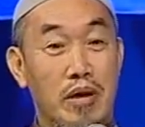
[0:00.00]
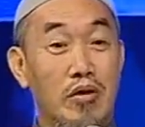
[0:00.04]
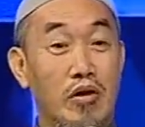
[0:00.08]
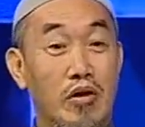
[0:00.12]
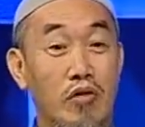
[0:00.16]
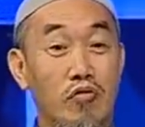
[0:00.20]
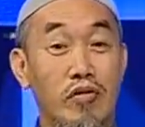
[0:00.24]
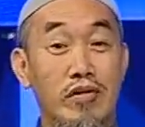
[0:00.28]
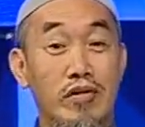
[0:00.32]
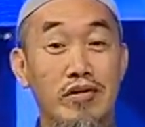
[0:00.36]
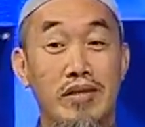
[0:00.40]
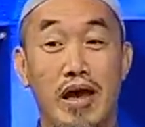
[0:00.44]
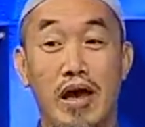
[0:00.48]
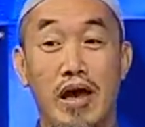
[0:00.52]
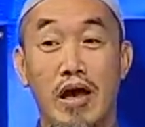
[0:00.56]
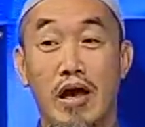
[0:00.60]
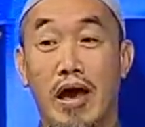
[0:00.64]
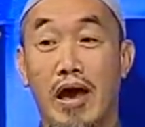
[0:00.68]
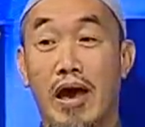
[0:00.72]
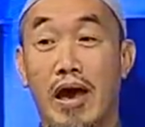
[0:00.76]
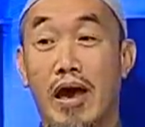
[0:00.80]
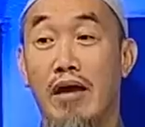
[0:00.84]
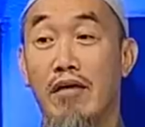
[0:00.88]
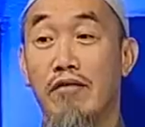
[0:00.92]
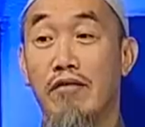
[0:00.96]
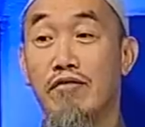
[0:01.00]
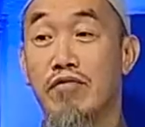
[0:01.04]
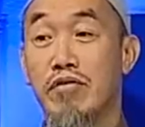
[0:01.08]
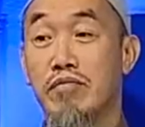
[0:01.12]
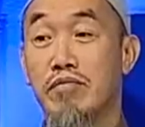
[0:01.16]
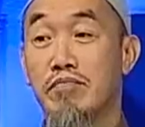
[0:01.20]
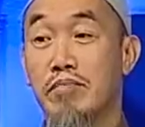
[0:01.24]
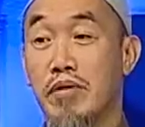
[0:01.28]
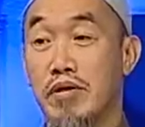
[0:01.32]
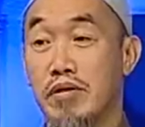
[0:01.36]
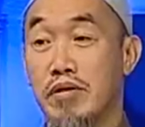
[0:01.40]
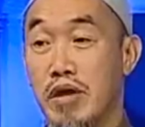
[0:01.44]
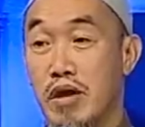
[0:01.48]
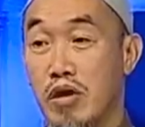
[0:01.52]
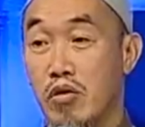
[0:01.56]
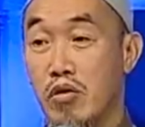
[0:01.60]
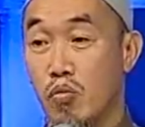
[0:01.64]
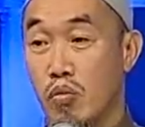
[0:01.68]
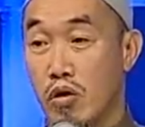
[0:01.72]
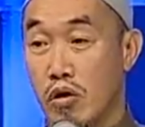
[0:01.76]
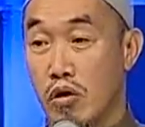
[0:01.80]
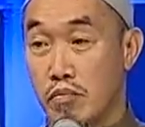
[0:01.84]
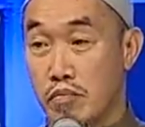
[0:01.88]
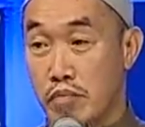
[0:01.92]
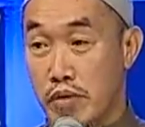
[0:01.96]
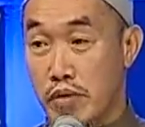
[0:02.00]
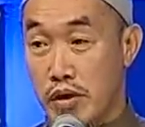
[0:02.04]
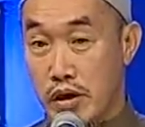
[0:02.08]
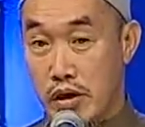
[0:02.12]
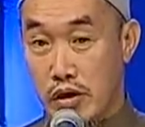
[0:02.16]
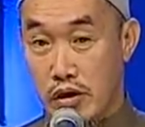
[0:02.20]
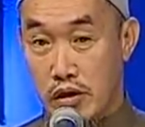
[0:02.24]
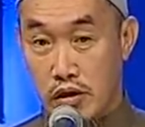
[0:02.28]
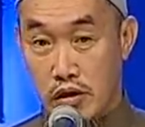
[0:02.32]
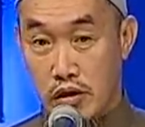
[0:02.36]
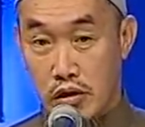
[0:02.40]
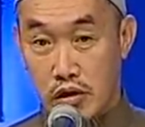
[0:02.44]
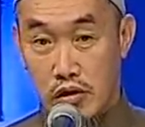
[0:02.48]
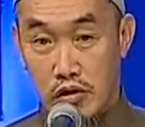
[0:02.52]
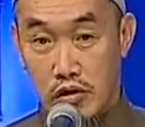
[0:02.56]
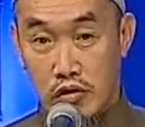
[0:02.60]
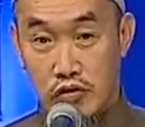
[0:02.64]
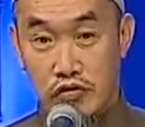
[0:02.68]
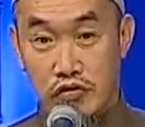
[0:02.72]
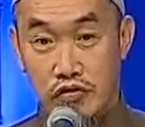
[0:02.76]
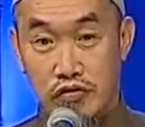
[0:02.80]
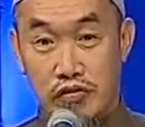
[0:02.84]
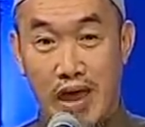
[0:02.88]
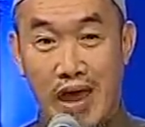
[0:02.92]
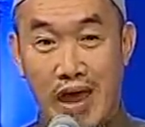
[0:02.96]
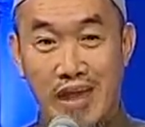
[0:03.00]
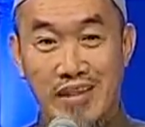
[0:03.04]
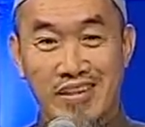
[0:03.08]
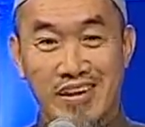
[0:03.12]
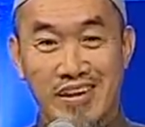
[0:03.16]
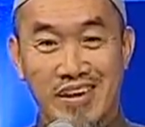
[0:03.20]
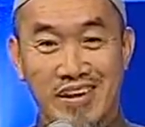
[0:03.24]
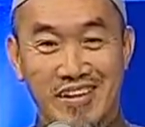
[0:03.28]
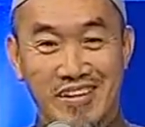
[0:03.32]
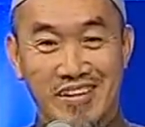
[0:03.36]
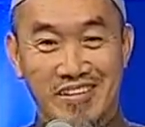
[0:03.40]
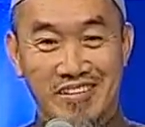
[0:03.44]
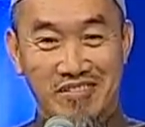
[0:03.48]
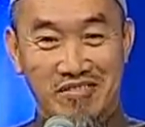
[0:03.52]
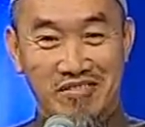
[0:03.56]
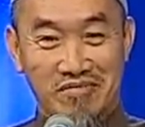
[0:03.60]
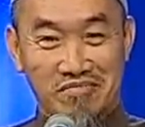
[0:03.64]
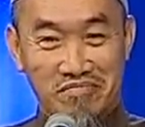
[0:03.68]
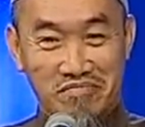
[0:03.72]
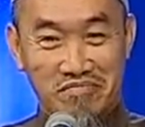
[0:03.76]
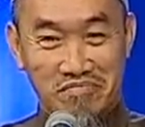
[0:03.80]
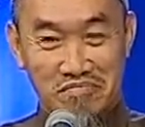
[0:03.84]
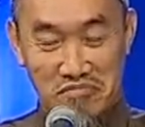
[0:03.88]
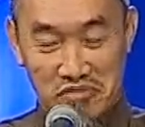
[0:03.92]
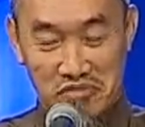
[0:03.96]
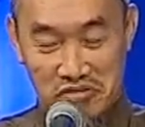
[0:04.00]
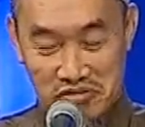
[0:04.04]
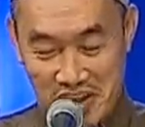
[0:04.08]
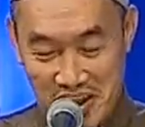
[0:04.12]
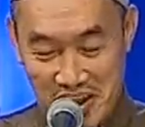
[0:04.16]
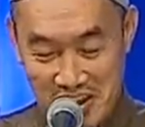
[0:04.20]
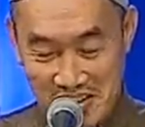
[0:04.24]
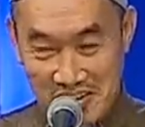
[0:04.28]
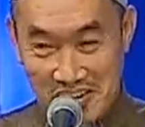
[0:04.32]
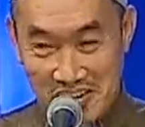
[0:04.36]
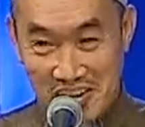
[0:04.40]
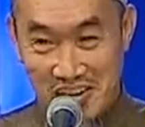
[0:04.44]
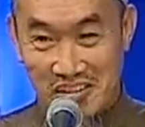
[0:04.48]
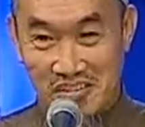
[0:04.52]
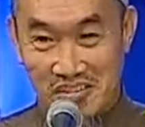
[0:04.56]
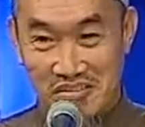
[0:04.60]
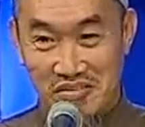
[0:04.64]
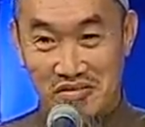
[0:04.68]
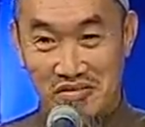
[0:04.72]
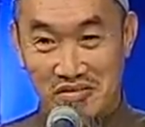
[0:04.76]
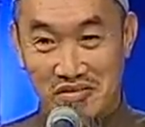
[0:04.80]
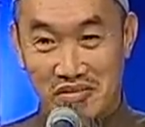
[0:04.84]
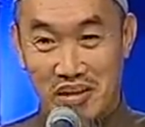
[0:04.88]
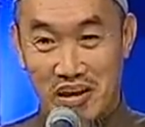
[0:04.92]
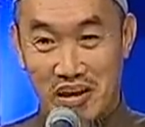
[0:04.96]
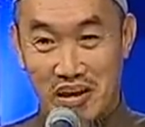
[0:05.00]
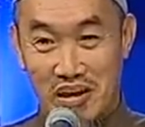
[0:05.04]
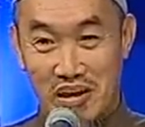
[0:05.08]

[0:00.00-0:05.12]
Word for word: But over there, everybody will be standing, standing.